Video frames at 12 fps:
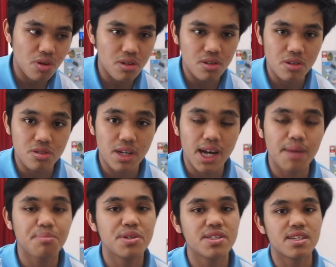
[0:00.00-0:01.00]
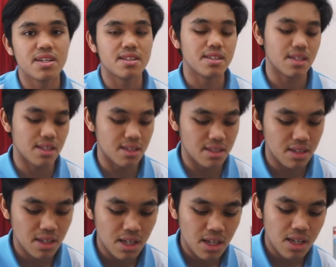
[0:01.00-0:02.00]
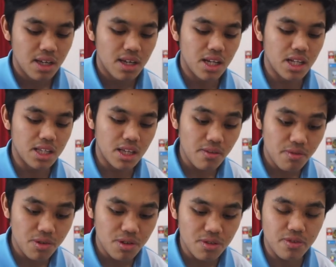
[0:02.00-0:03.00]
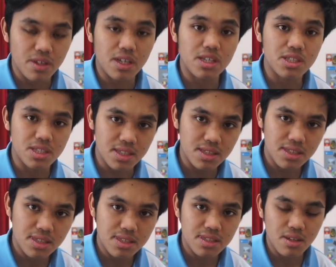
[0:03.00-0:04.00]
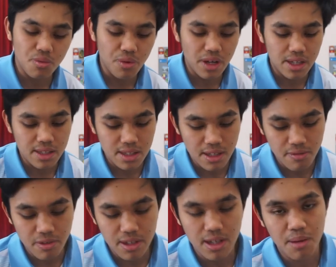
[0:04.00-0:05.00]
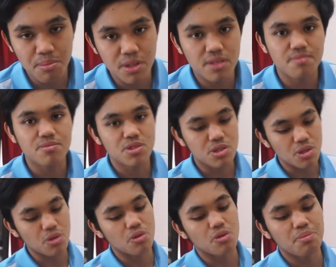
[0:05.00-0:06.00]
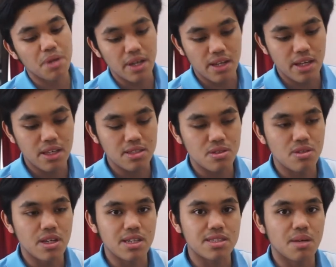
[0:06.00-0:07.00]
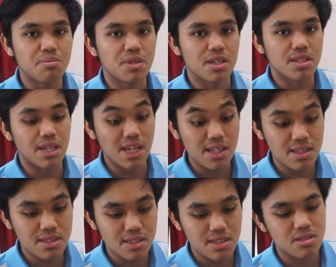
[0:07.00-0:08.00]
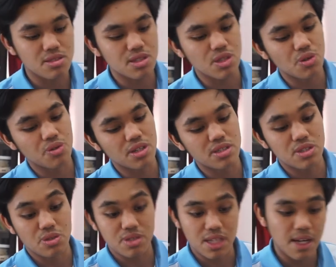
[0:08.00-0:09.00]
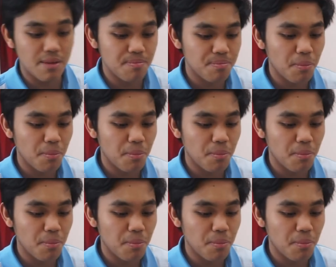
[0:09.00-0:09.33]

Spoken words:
or going to happen, and then it'll give you notifications when the event happens. So apparently it's only accepting dates, so there's no time.